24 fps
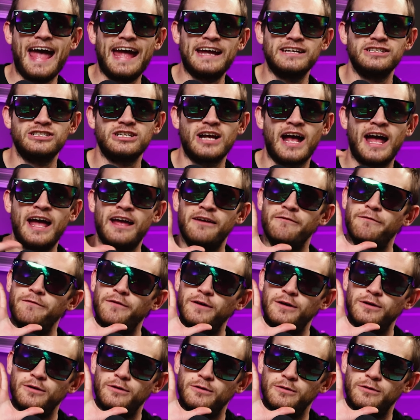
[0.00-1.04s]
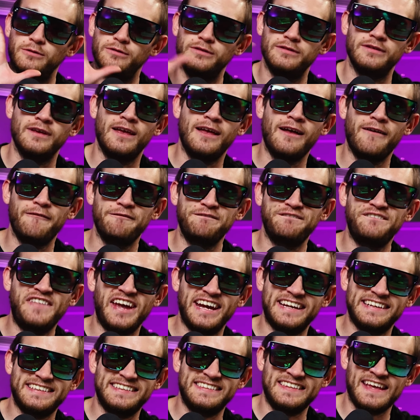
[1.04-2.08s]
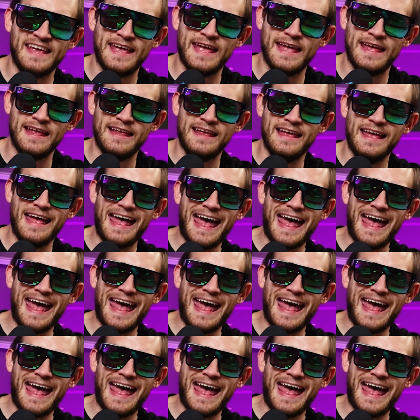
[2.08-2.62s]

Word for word: Hey, Giant Foods, fix it.